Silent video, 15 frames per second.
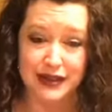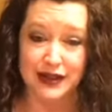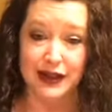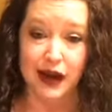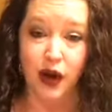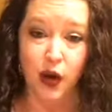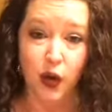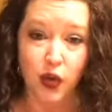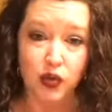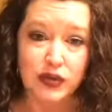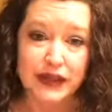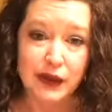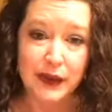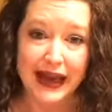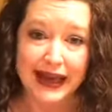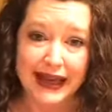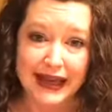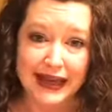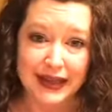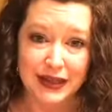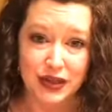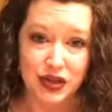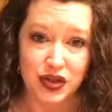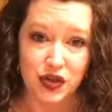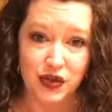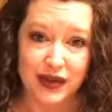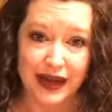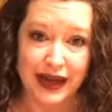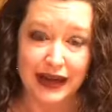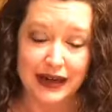and the only way He can do
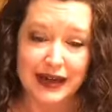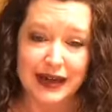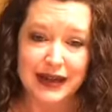that